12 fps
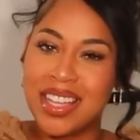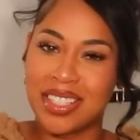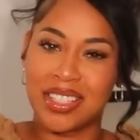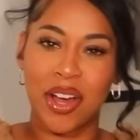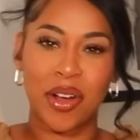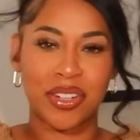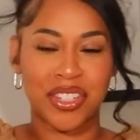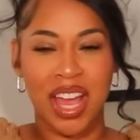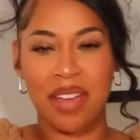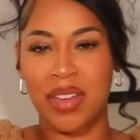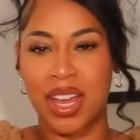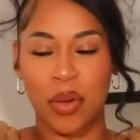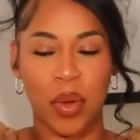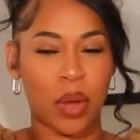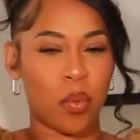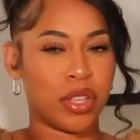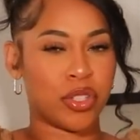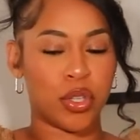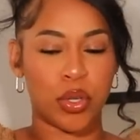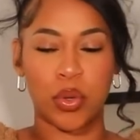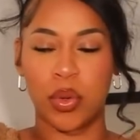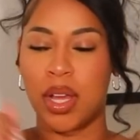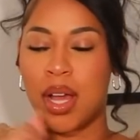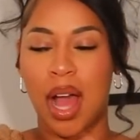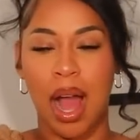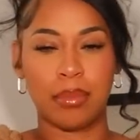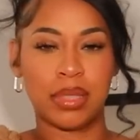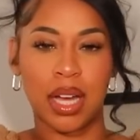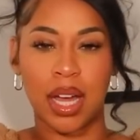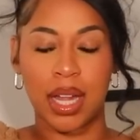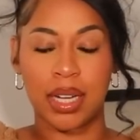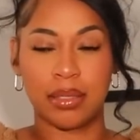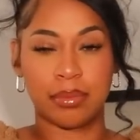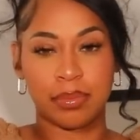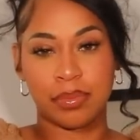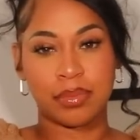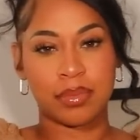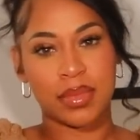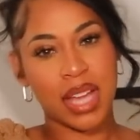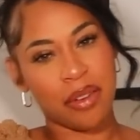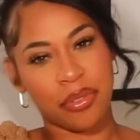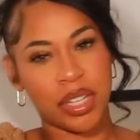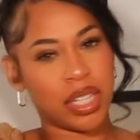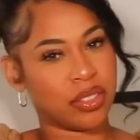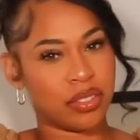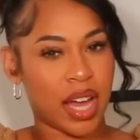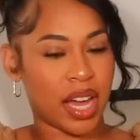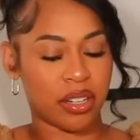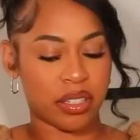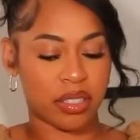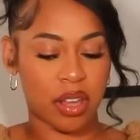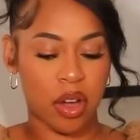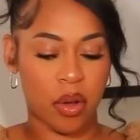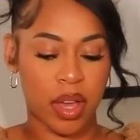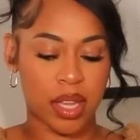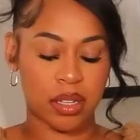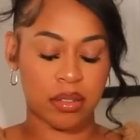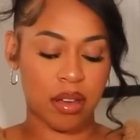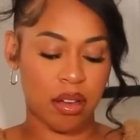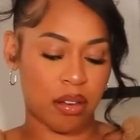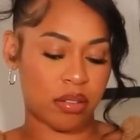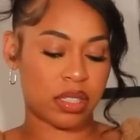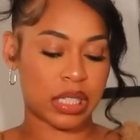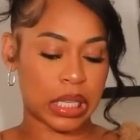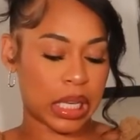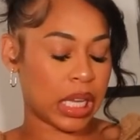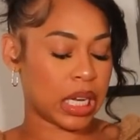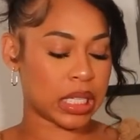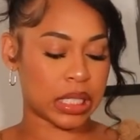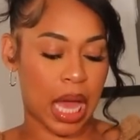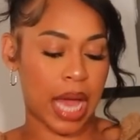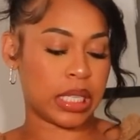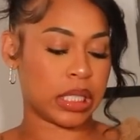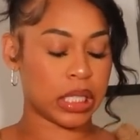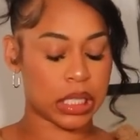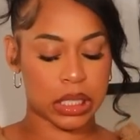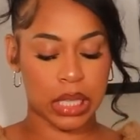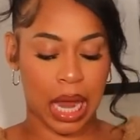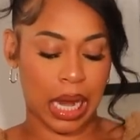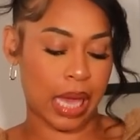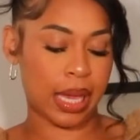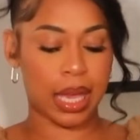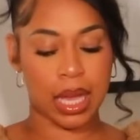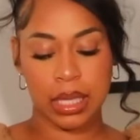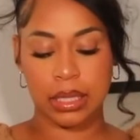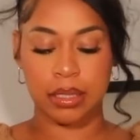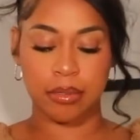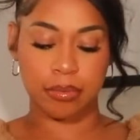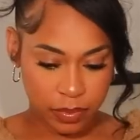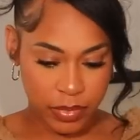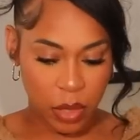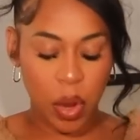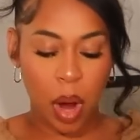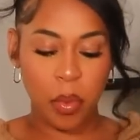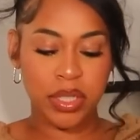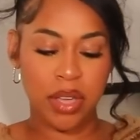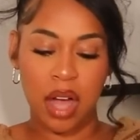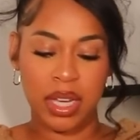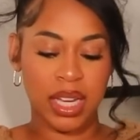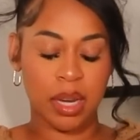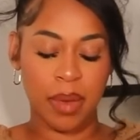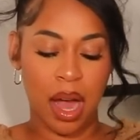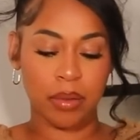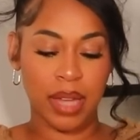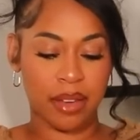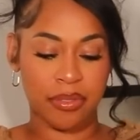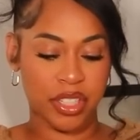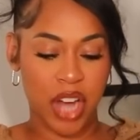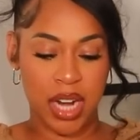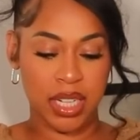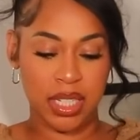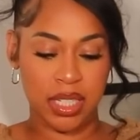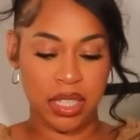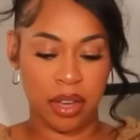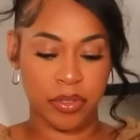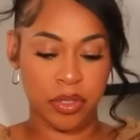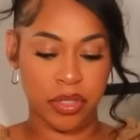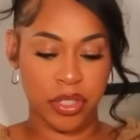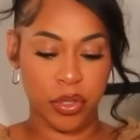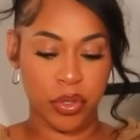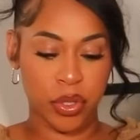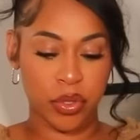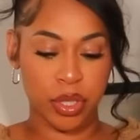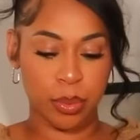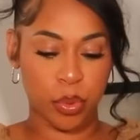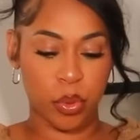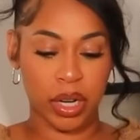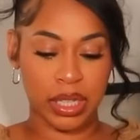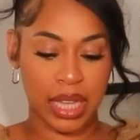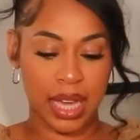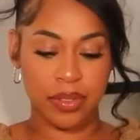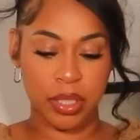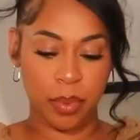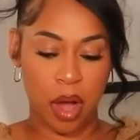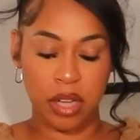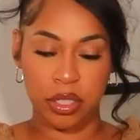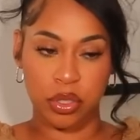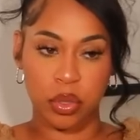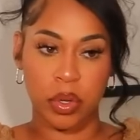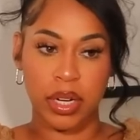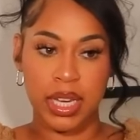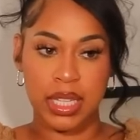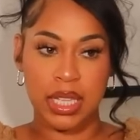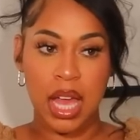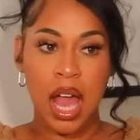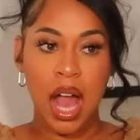So shaving, quick 1-2, I'm done every other night or so, and you know, it's clean, it's nice, I like it. And while we're talking about like vaginas and stuff, do you still use the Bork Life suppositories?